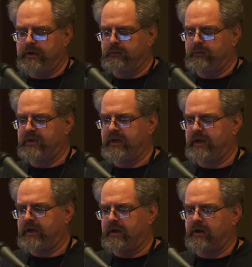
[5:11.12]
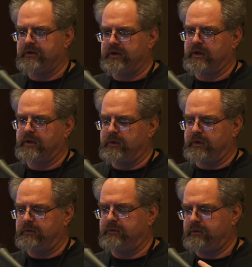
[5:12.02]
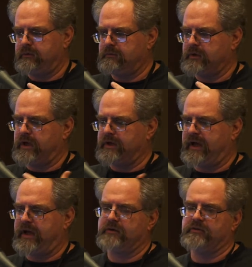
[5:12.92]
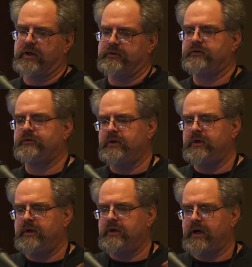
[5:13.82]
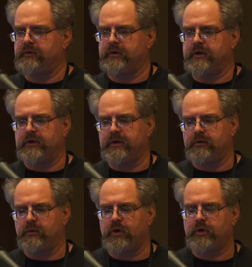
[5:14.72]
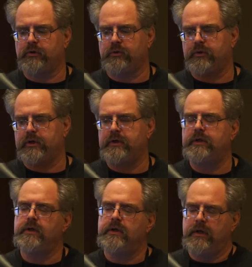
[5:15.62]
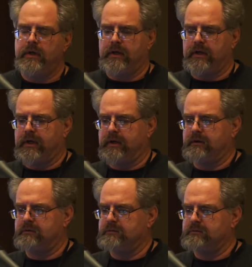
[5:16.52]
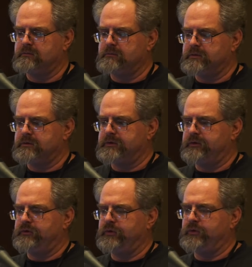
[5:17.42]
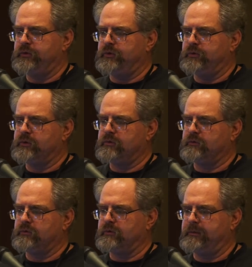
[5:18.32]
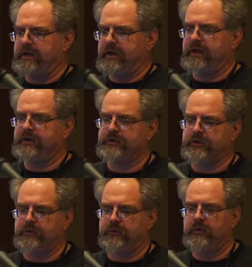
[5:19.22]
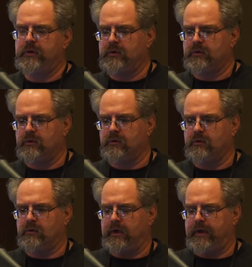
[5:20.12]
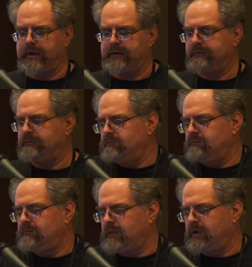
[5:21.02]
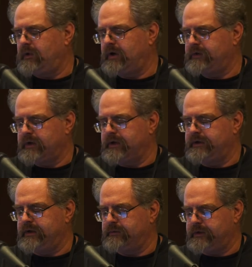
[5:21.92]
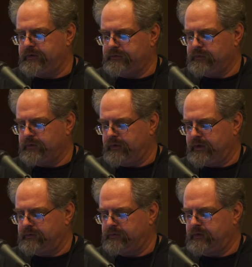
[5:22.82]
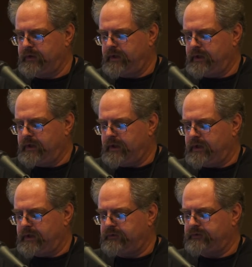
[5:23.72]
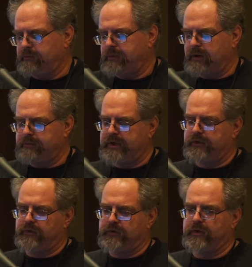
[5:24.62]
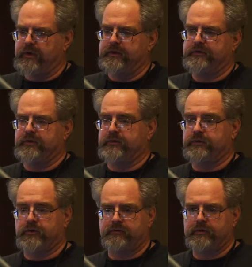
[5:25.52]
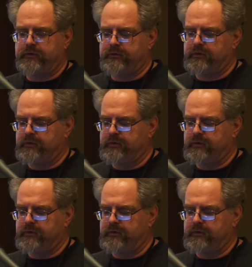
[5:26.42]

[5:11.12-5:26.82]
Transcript: where they are dealing with attack events, how they're going to work through it, uh, do remediation or, and you know, how they're going to deal with these sorts of things. Uh, some companies are doing this as a service,